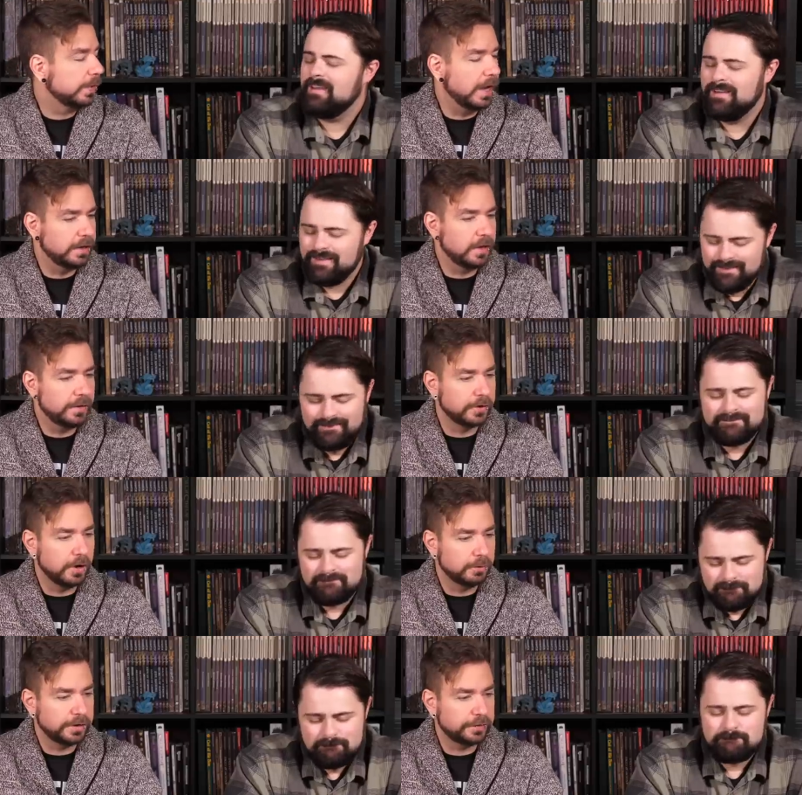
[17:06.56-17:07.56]
Speaker 1: pile on their
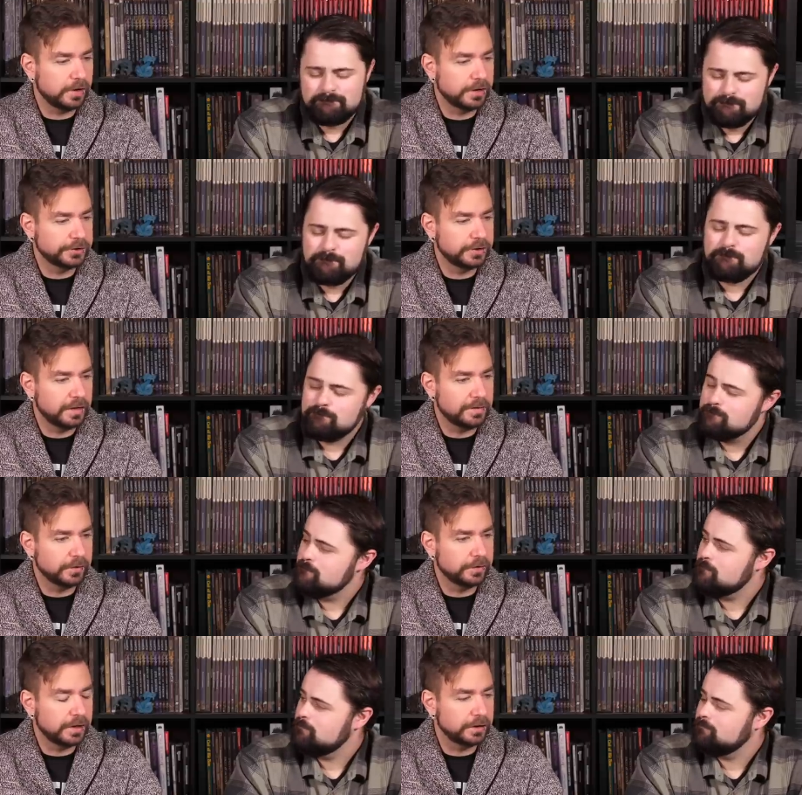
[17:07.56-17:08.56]
own exhaustion
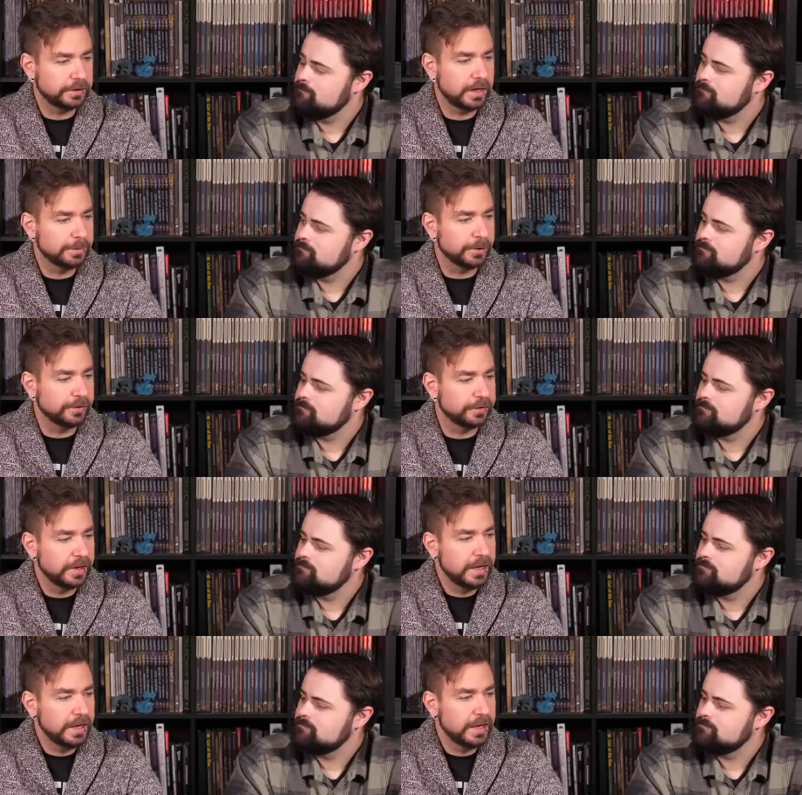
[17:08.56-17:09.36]
levels at our tables